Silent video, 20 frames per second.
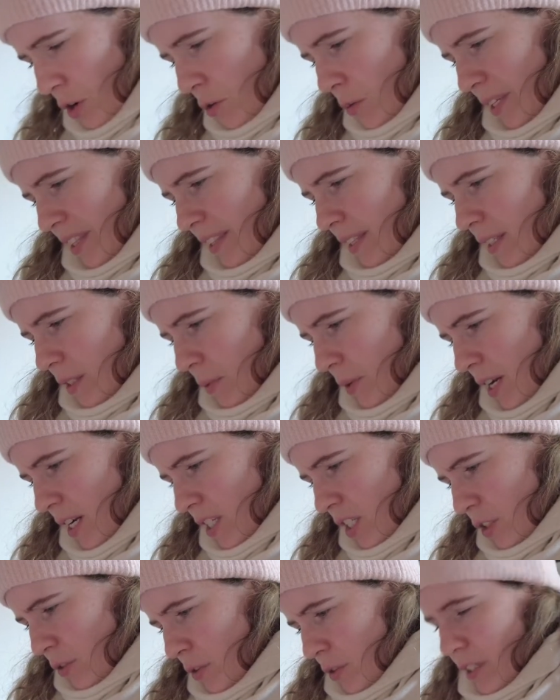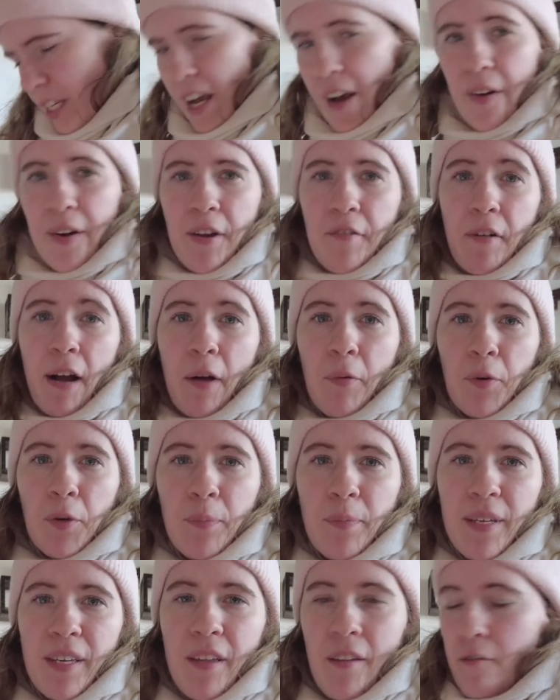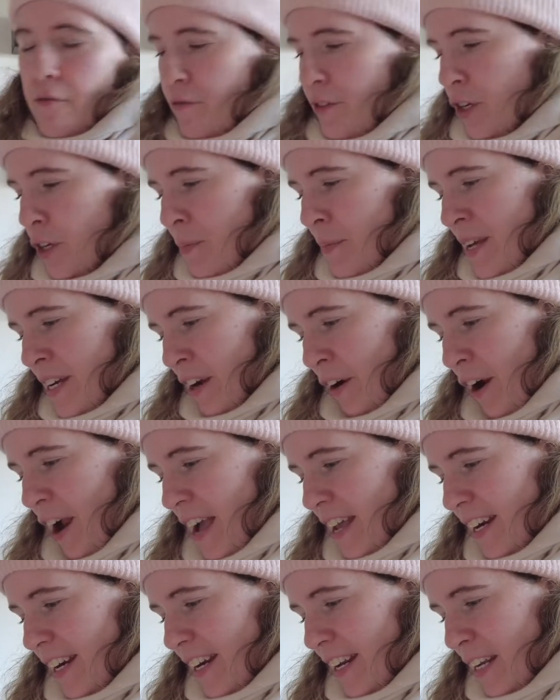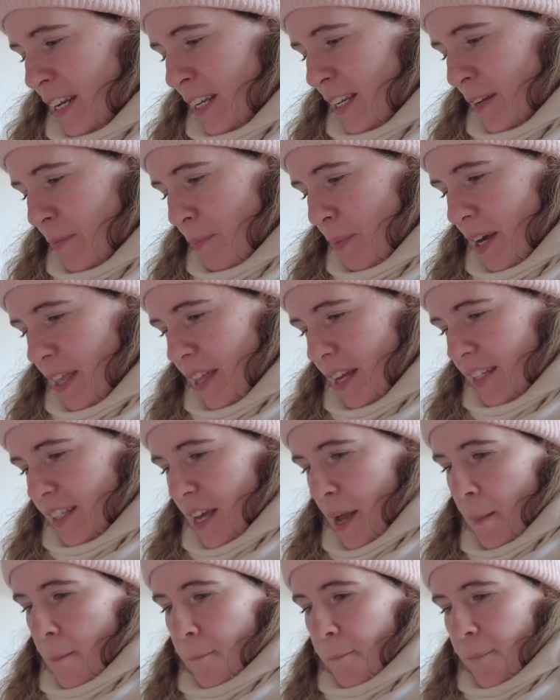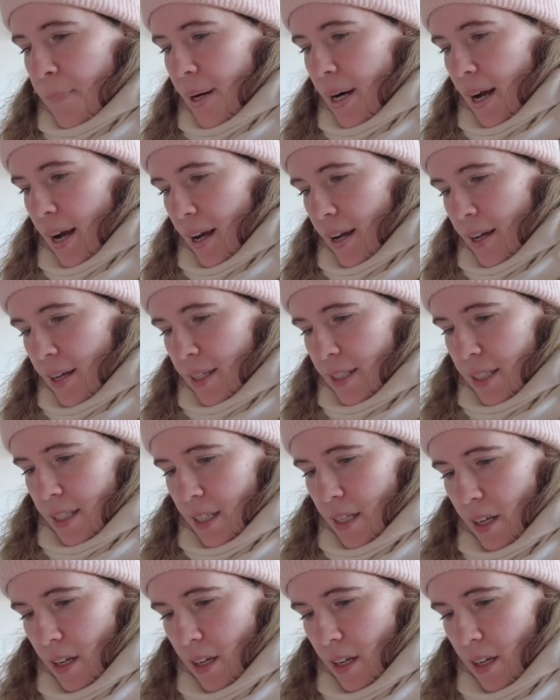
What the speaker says: with this one I just wrote down if I will be filming or editing it by that time, but